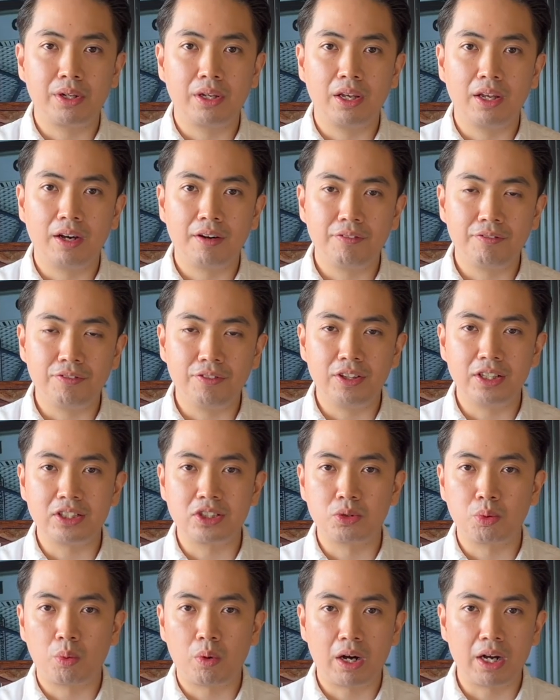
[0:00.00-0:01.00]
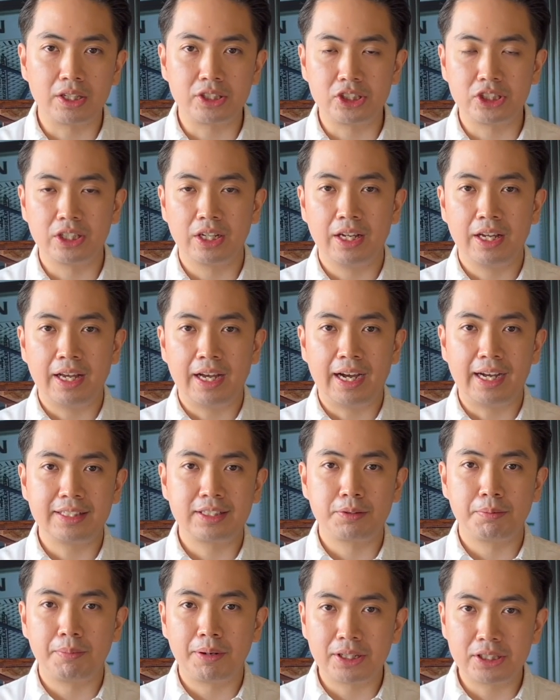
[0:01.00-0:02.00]
love this watch
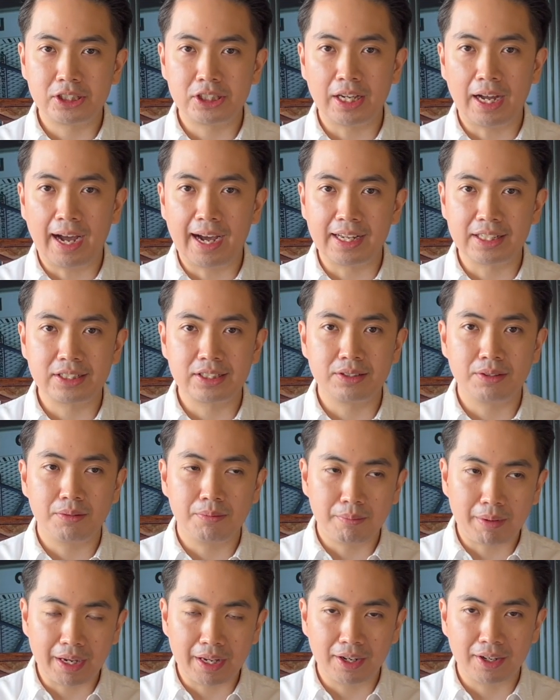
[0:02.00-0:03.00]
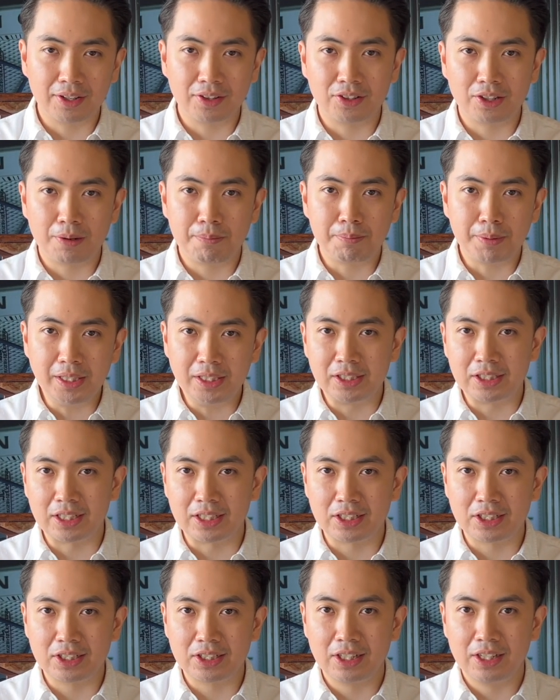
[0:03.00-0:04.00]
as much as my other
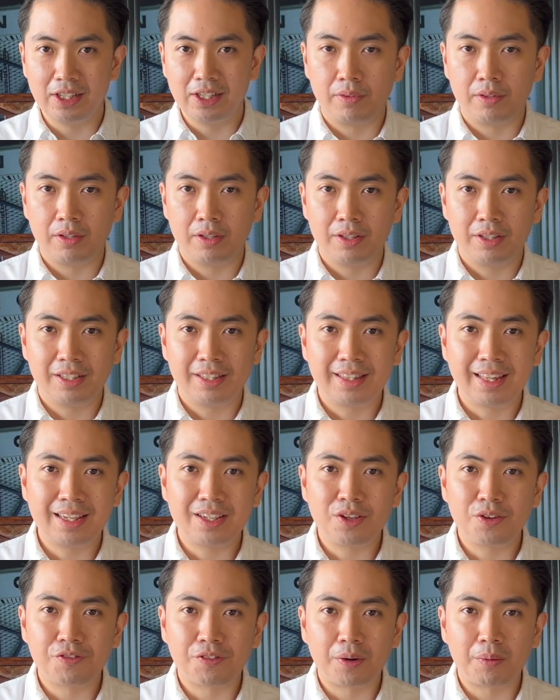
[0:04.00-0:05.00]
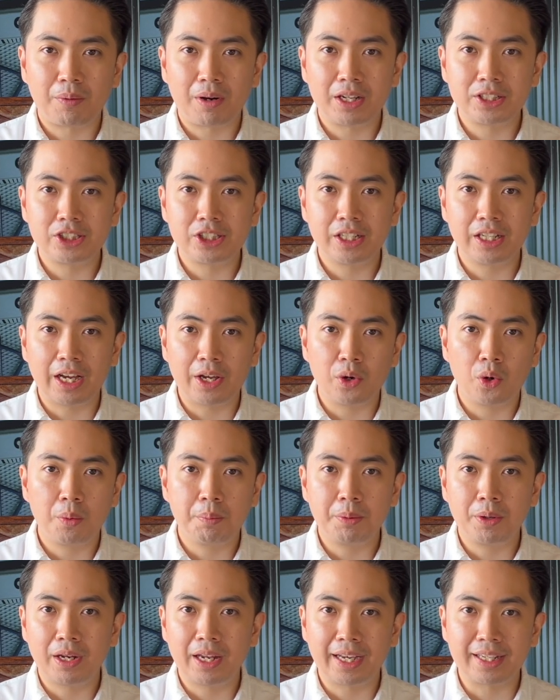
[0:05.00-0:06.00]
pieces. Thank you for watching. I
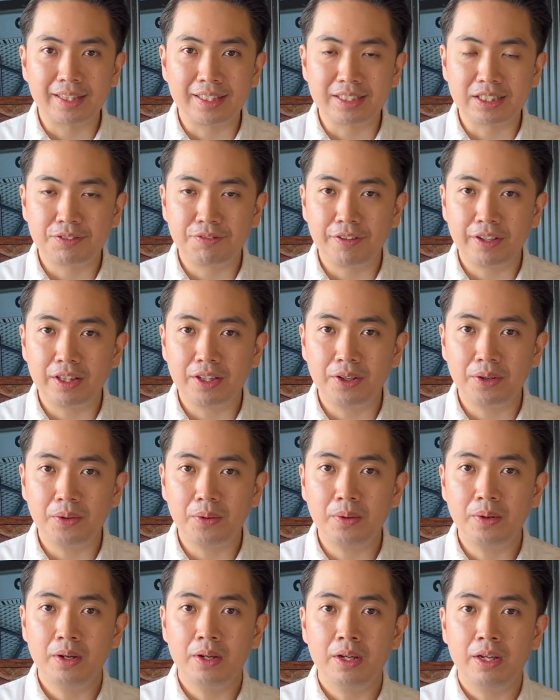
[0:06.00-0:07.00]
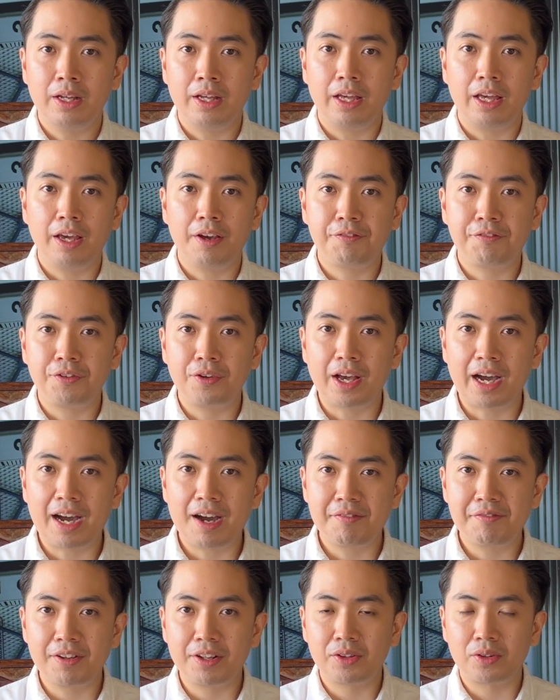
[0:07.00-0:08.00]
hope you liked this video. If you
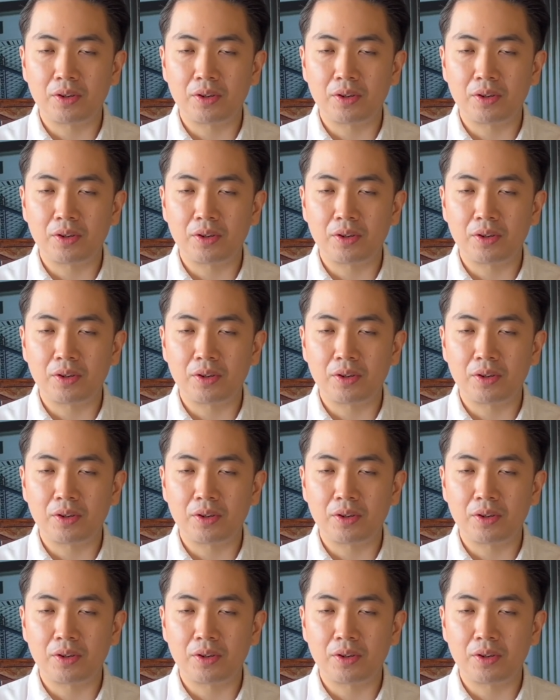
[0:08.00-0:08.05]
haven't